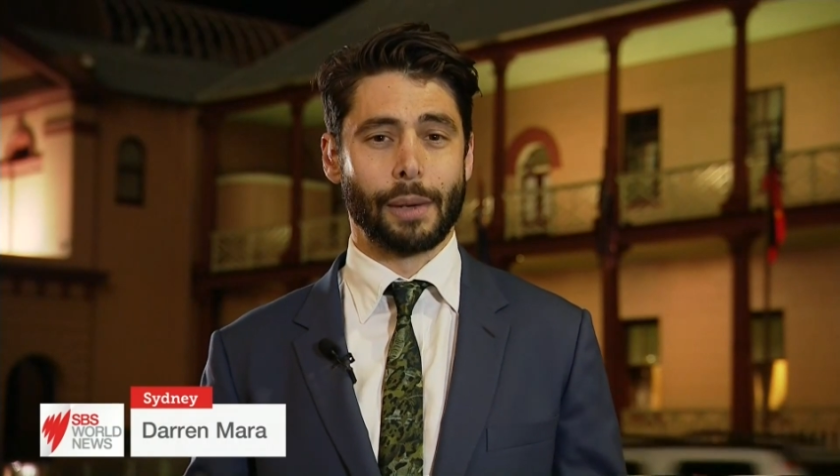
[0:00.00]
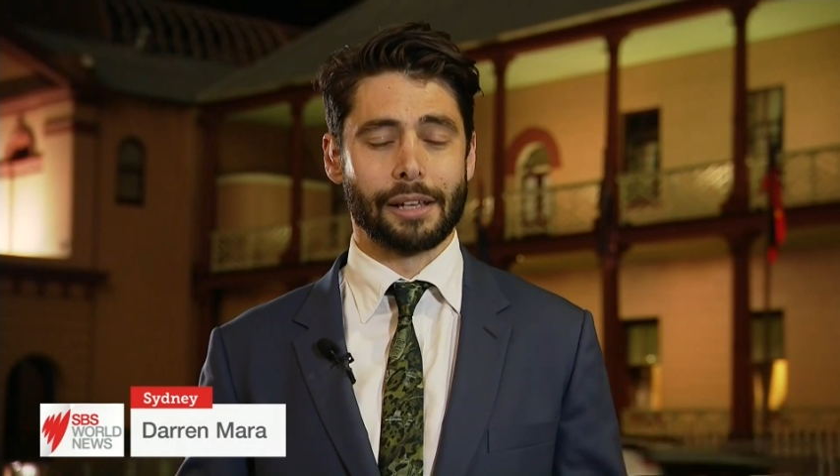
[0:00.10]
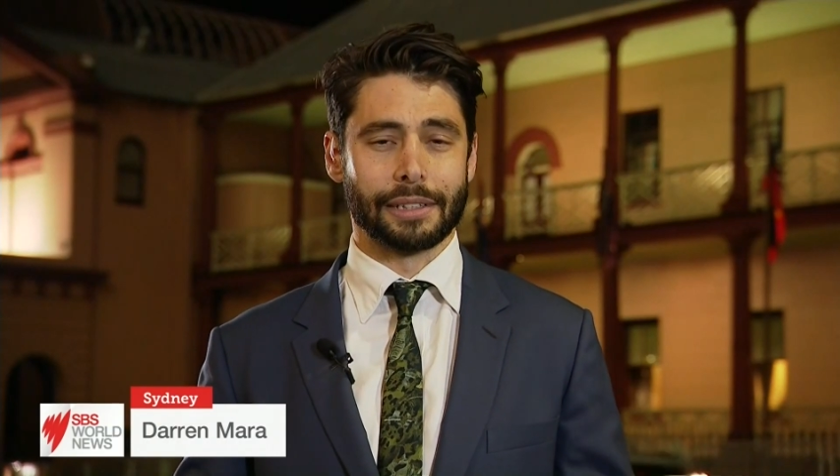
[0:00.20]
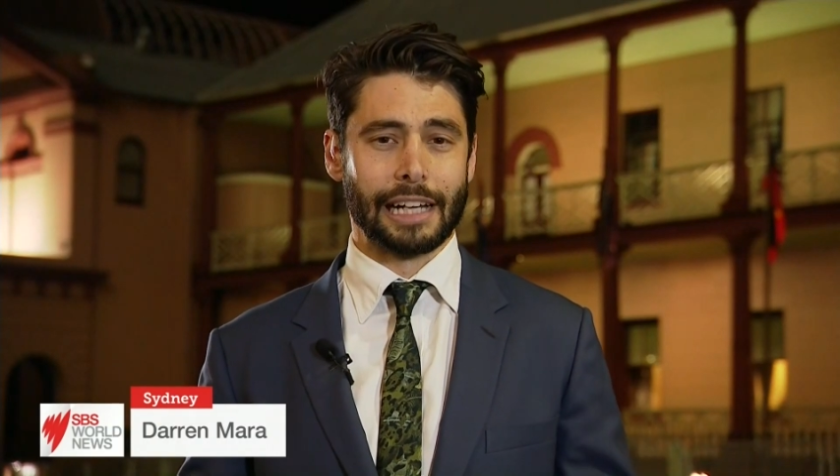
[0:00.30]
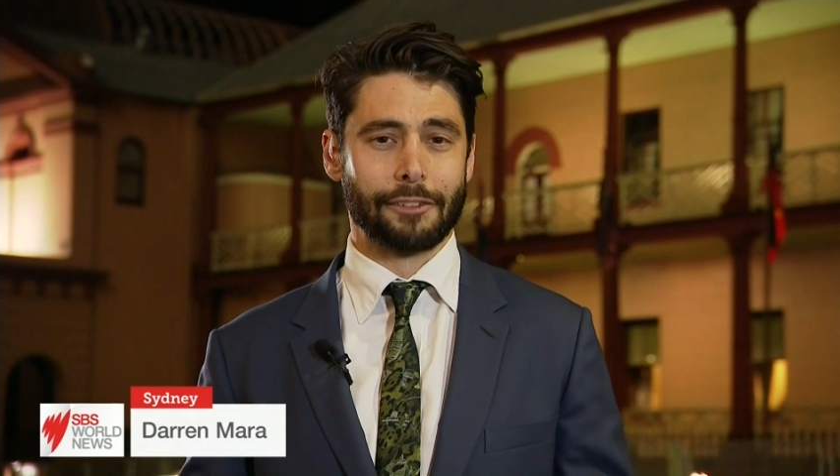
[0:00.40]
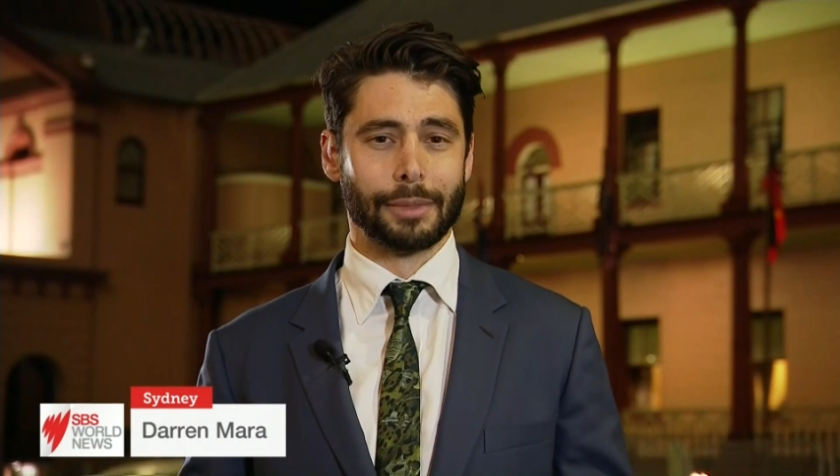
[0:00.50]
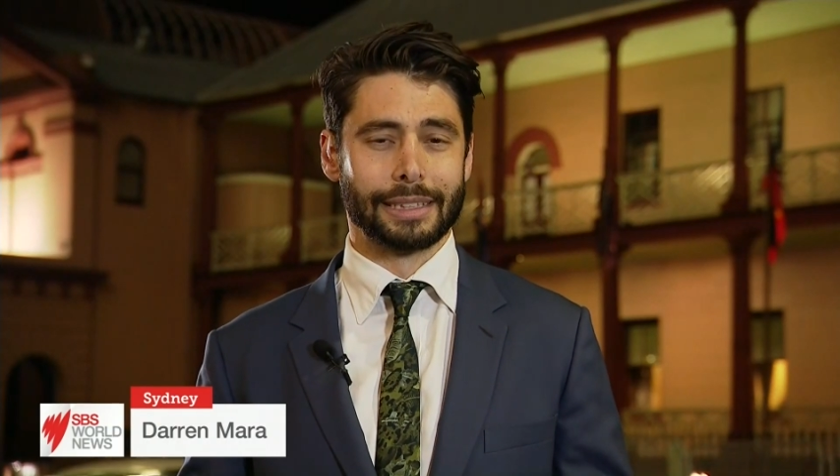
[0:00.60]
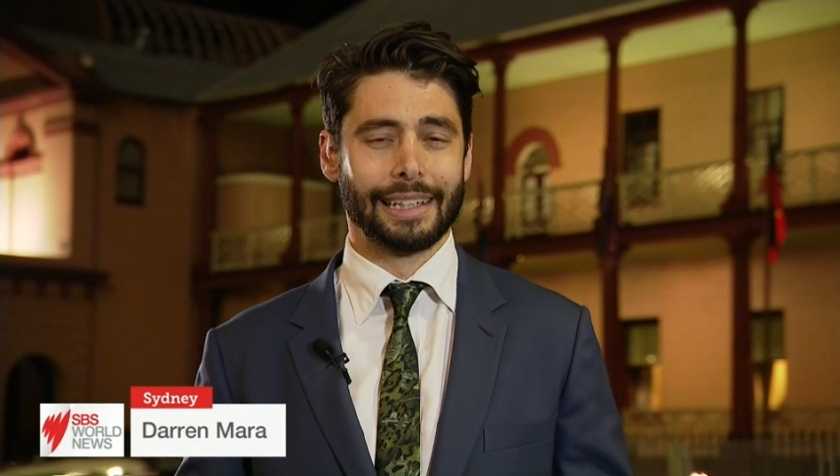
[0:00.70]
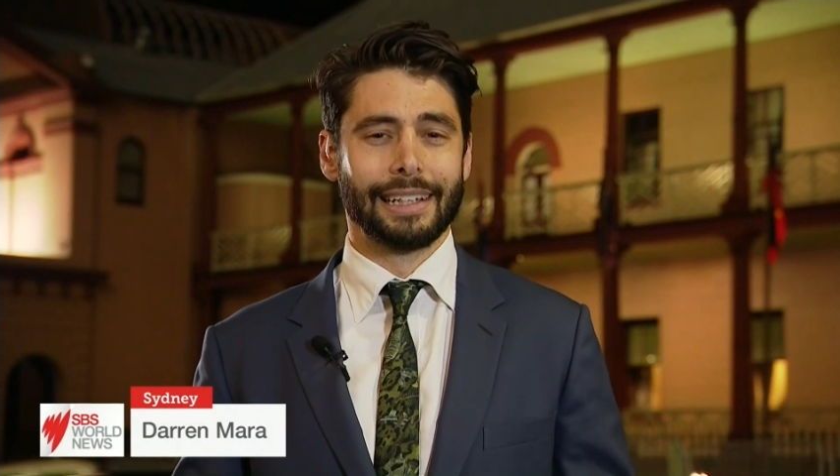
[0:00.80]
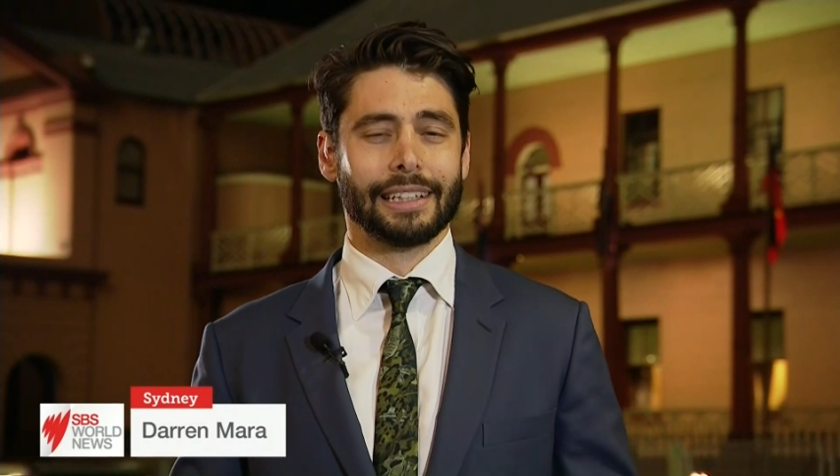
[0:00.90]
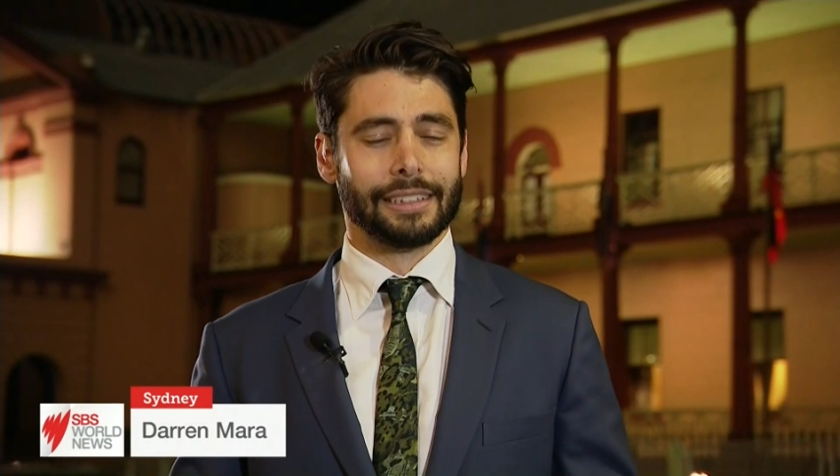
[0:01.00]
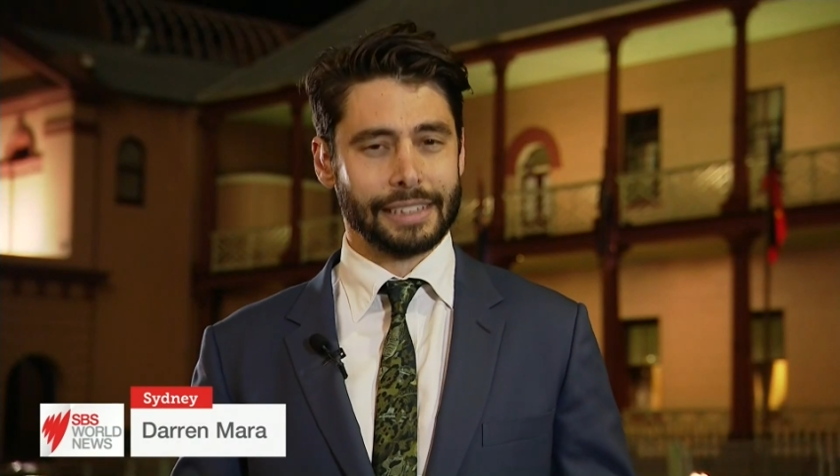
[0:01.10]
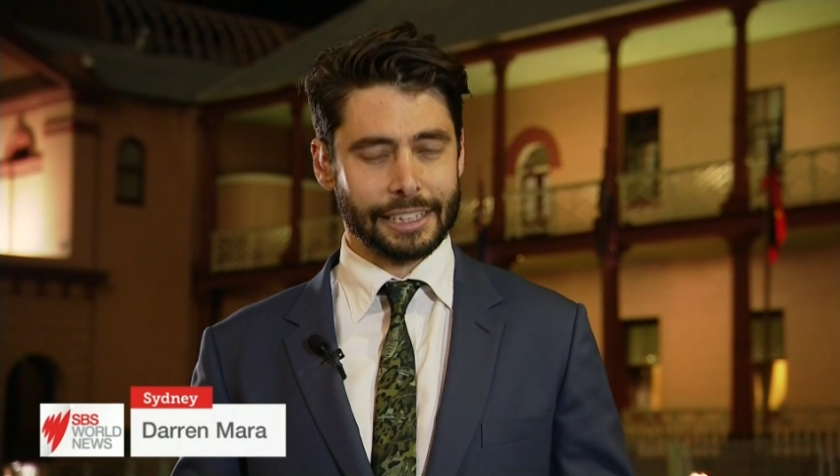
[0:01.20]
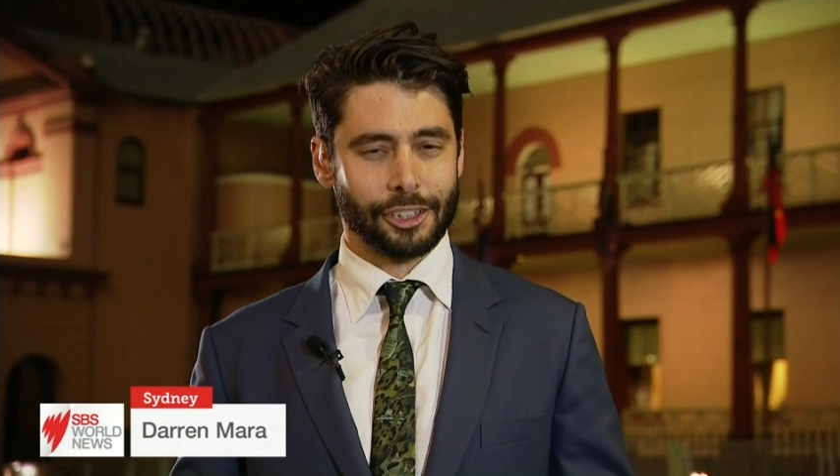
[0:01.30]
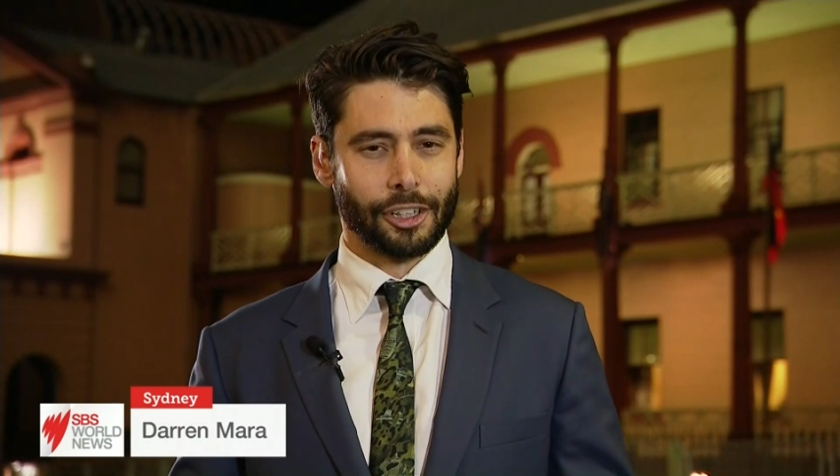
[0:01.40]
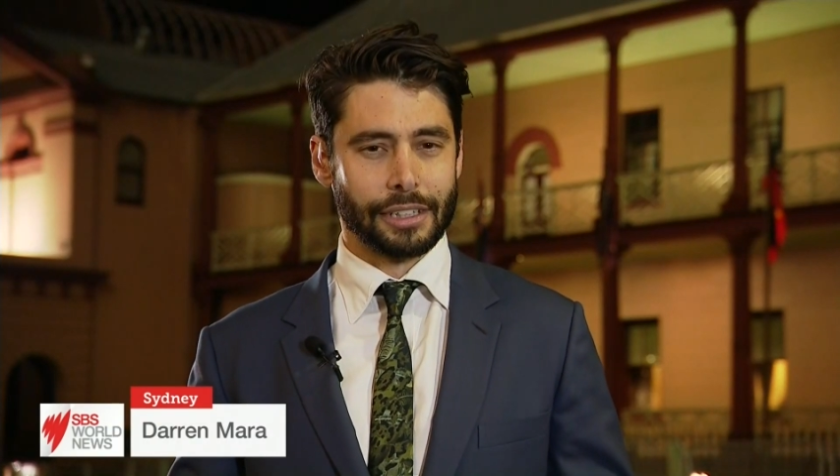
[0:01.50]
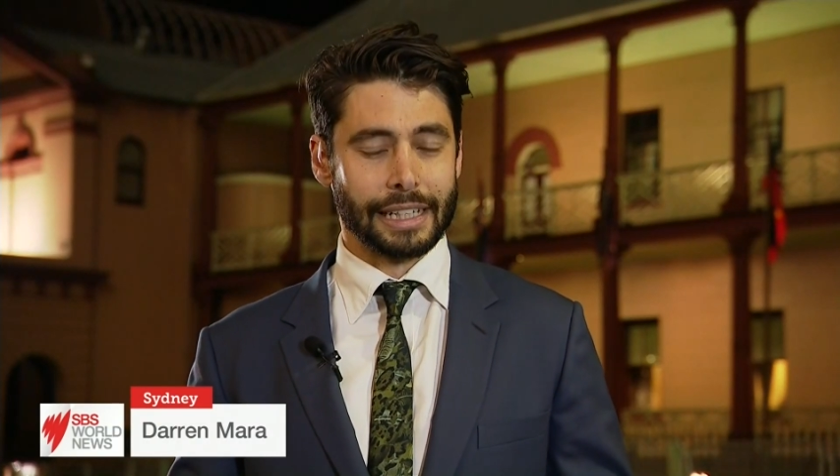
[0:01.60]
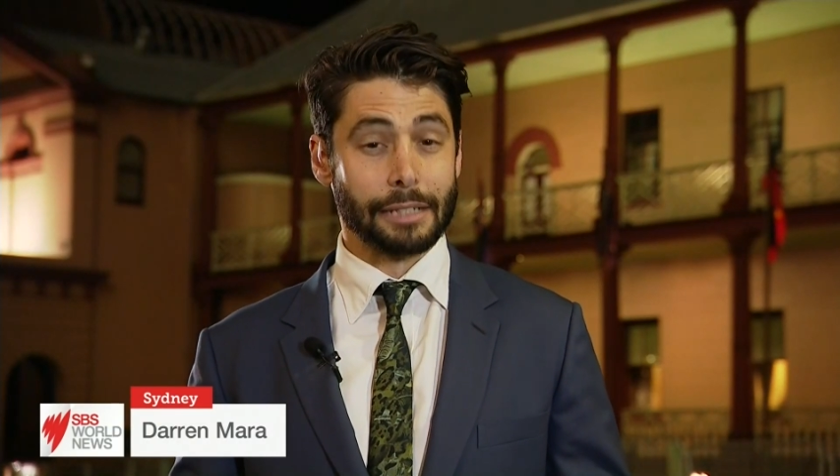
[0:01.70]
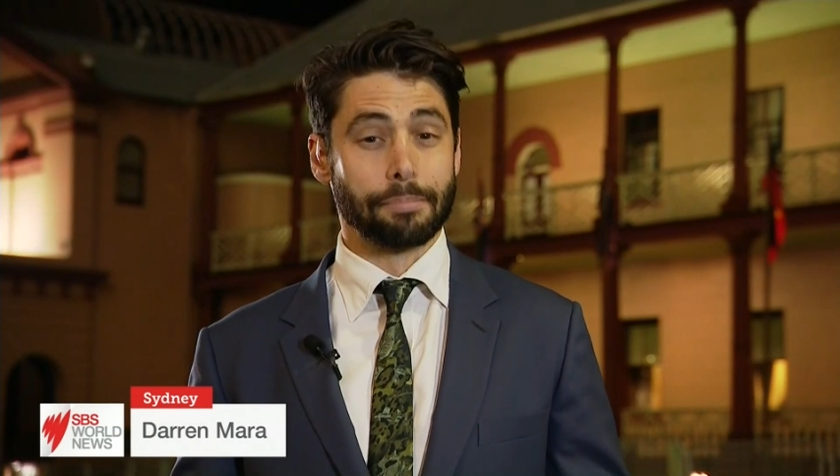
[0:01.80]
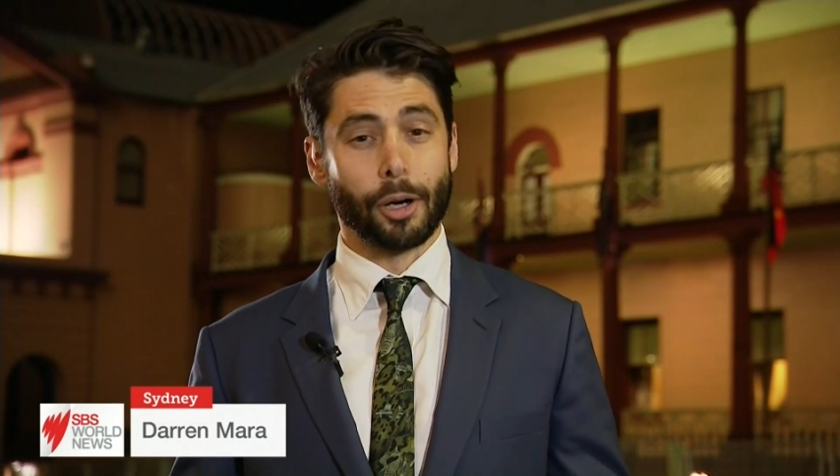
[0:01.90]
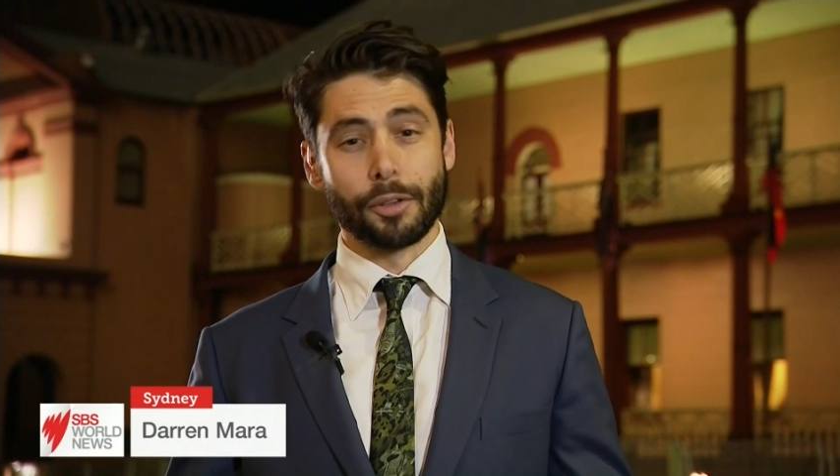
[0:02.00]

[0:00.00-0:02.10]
Wales government did not need.